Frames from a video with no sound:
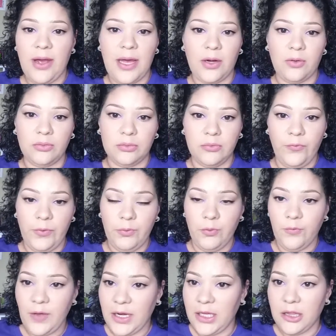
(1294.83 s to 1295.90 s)
I don't
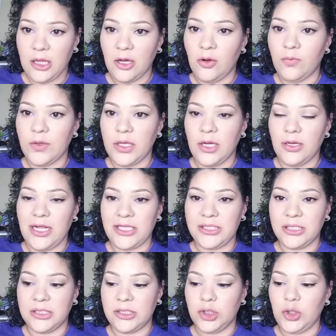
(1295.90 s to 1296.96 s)
remove anything over there.
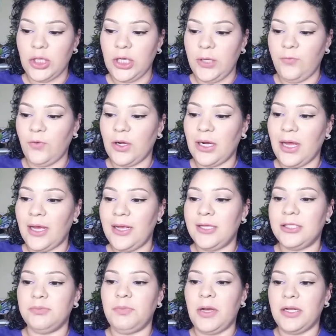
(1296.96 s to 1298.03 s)
That's strictly for
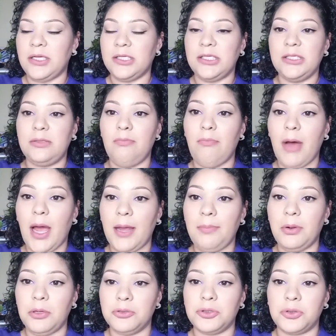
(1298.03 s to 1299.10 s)
clients, but this is my
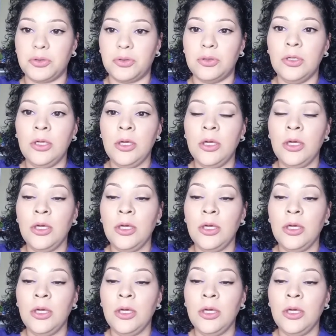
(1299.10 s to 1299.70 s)
personal